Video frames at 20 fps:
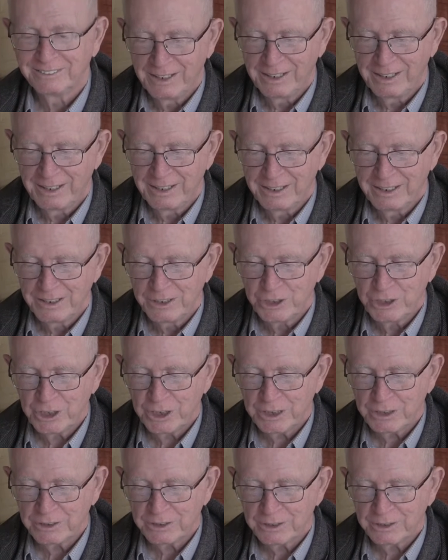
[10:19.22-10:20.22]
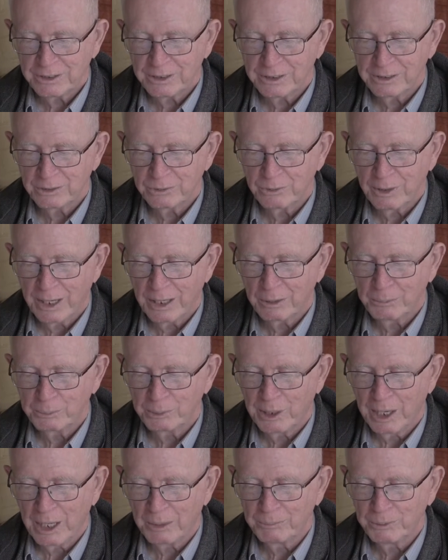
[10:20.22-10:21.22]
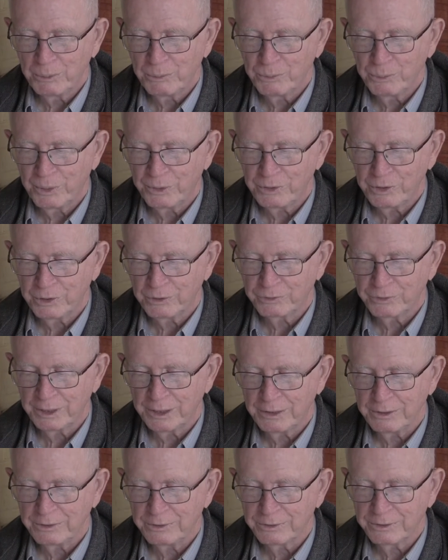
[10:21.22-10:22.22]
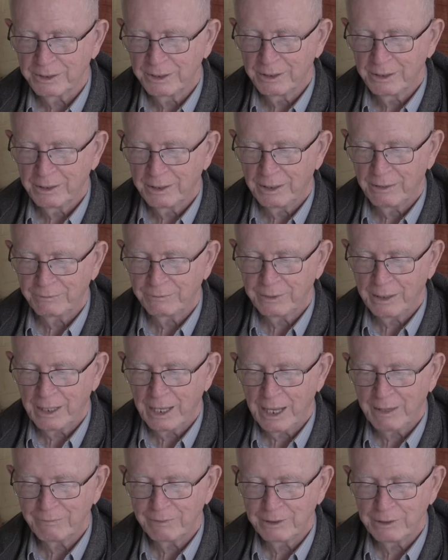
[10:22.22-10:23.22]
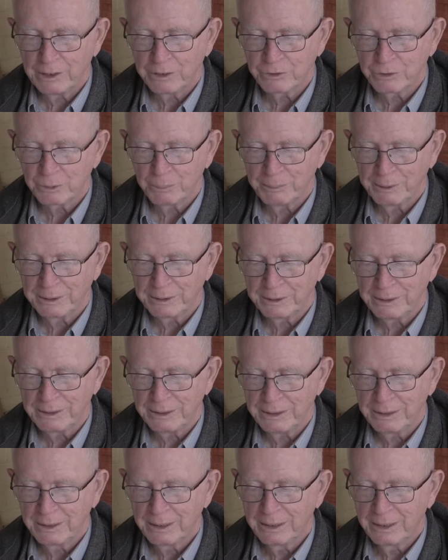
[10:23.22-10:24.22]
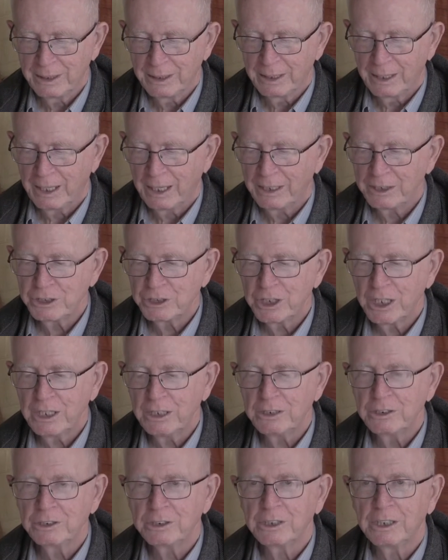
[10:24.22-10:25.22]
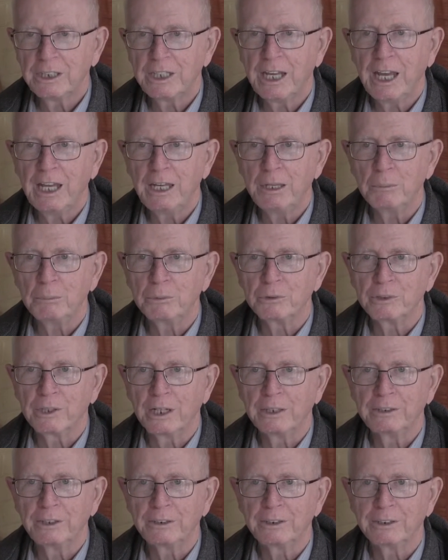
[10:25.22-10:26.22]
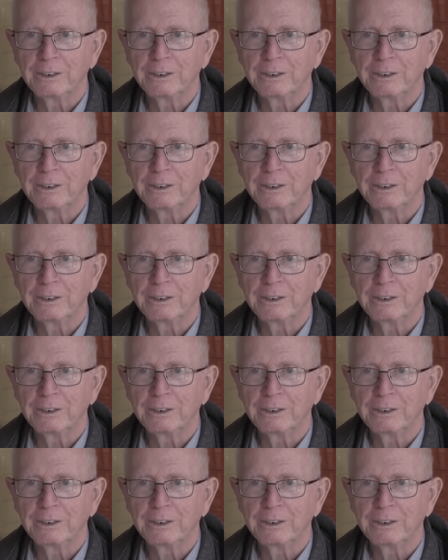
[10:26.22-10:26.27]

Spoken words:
Just get around problems with your friends if they have a disability and change the games a little.